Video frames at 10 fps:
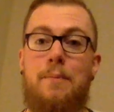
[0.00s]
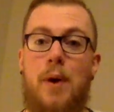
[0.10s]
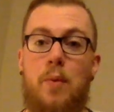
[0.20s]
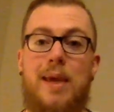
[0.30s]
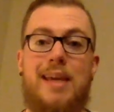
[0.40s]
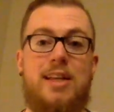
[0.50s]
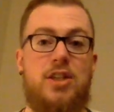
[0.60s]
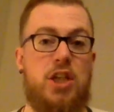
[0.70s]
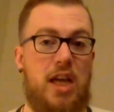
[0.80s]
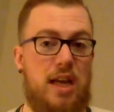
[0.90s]
but we can
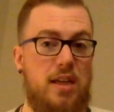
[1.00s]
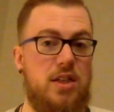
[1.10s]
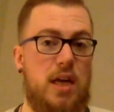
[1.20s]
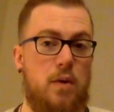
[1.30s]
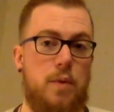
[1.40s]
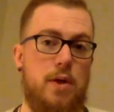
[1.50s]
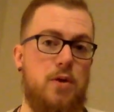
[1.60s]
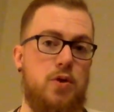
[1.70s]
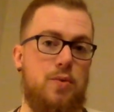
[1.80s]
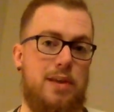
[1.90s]
change how we
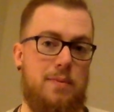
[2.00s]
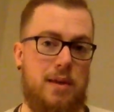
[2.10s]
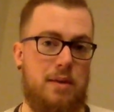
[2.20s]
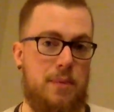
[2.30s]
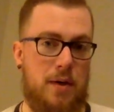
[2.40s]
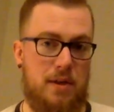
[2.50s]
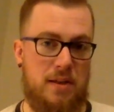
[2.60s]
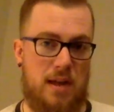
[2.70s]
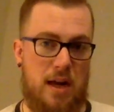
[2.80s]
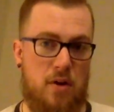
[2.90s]
are dreaming about it
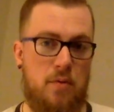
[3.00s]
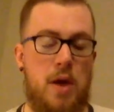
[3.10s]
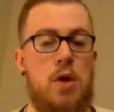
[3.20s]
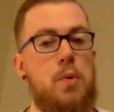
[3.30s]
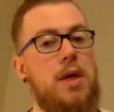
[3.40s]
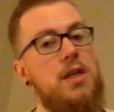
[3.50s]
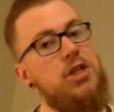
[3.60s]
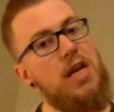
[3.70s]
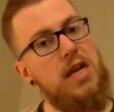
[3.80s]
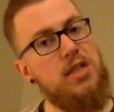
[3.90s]
now. We can
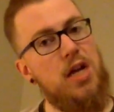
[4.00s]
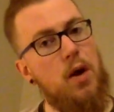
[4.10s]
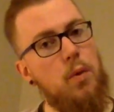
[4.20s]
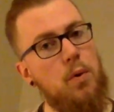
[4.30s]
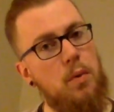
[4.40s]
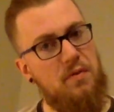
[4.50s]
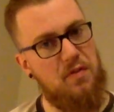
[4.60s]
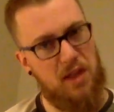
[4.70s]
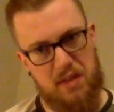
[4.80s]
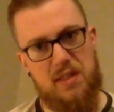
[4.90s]
change how we're
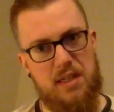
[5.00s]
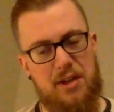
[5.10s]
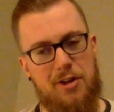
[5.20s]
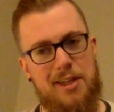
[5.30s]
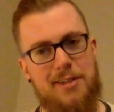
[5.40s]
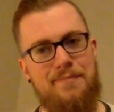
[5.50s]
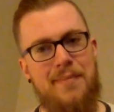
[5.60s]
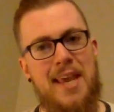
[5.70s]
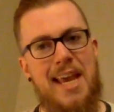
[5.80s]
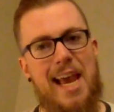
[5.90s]
reflecting on it.
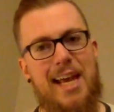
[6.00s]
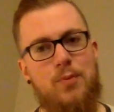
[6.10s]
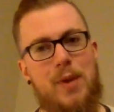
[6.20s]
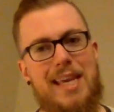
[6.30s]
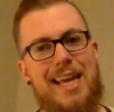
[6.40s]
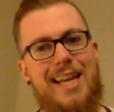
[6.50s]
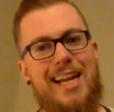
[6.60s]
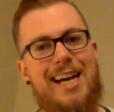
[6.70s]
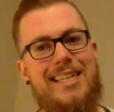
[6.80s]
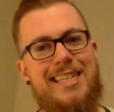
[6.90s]
And we
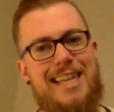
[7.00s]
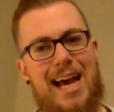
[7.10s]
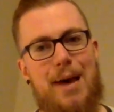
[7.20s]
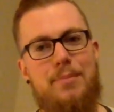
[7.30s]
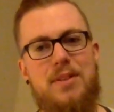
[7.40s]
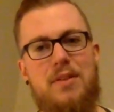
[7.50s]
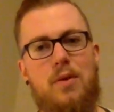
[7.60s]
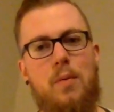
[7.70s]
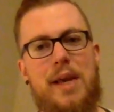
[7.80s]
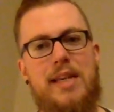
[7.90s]
can adapt
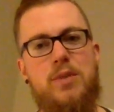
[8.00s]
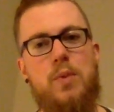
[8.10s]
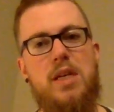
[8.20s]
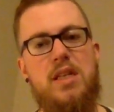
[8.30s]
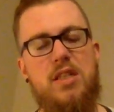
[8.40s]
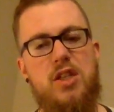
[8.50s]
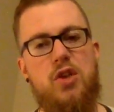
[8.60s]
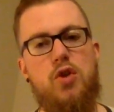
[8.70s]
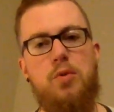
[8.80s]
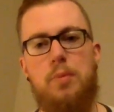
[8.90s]
the ways we
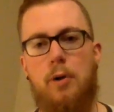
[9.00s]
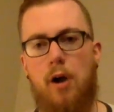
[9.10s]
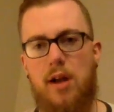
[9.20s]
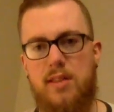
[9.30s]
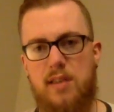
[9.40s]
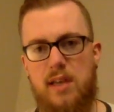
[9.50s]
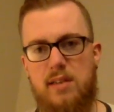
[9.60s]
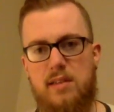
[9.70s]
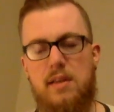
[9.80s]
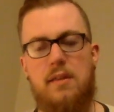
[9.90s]
continue to
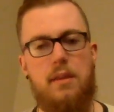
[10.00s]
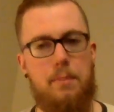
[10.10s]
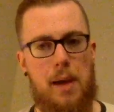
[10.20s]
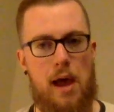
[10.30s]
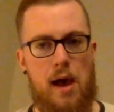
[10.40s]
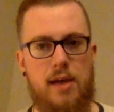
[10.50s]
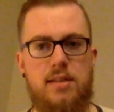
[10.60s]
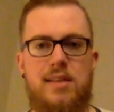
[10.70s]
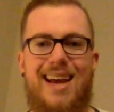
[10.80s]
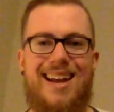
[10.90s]
process the
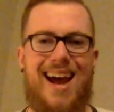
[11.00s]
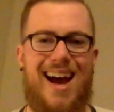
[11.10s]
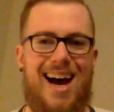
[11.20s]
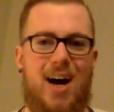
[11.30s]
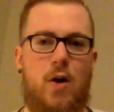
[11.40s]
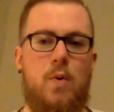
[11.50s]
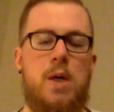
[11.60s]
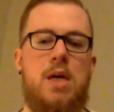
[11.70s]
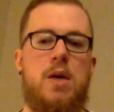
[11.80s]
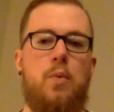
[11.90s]
past and how
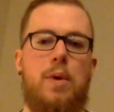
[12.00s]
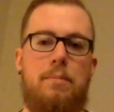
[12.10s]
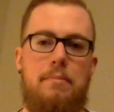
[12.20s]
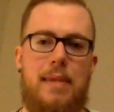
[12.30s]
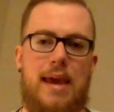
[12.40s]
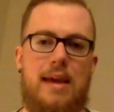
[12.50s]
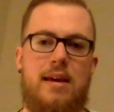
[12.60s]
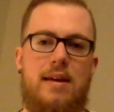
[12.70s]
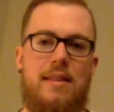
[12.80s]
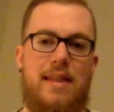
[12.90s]
we make
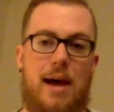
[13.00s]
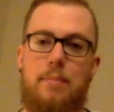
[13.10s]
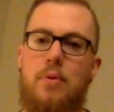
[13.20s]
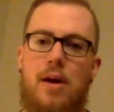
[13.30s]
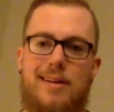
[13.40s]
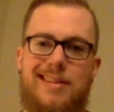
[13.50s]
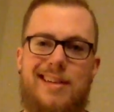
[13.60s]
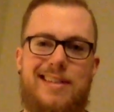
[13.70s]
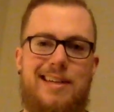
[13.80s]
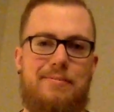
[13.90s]
that
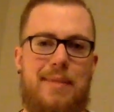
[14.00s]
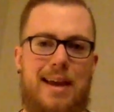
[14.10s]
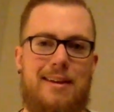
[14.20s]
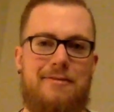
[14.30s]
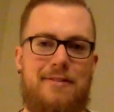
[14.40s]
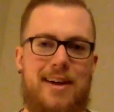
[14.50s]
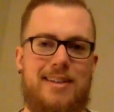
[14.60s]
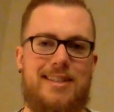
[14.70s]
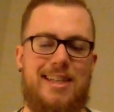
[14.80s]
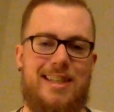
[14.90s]
processing
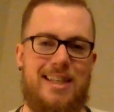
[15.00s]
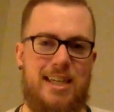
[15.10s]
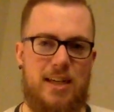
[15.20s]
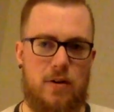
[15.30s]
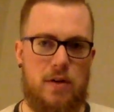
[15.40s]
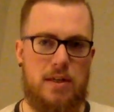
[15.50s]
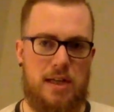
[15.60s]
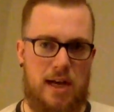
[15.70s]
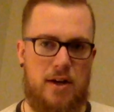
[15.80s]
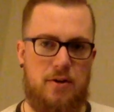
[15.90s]
manifest in the here and
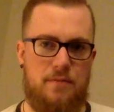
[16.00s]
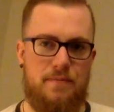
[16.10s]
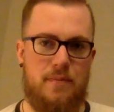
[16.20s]
now.